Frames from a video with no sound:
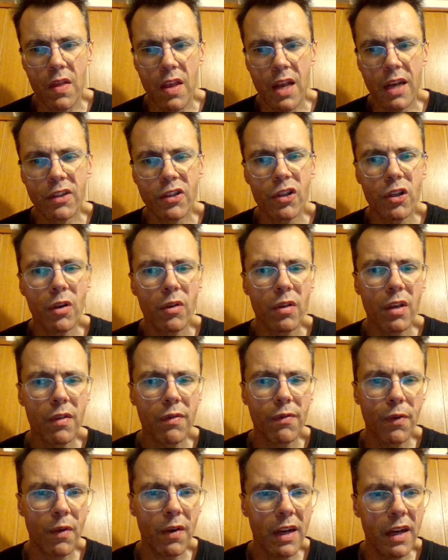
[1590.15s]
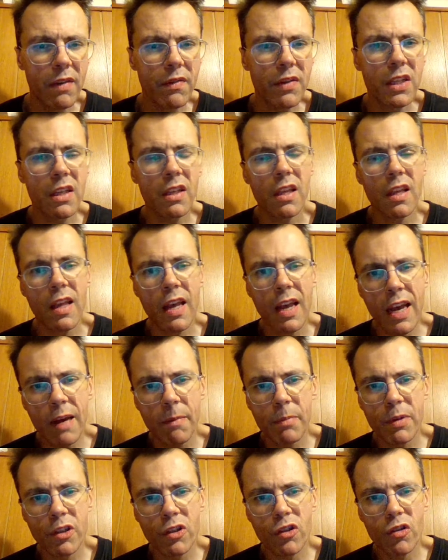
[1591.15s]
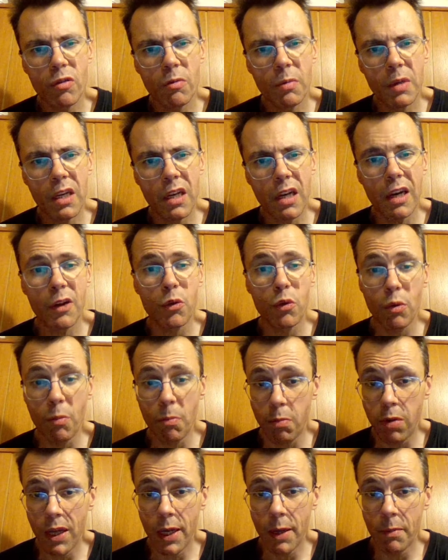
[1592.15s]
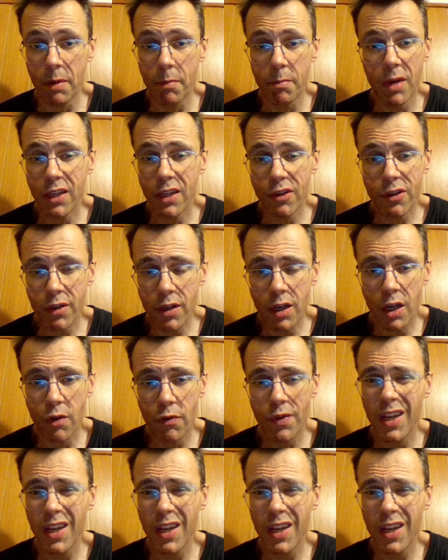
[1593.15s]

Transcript: And so that for everything that happens to me, I could blame myself.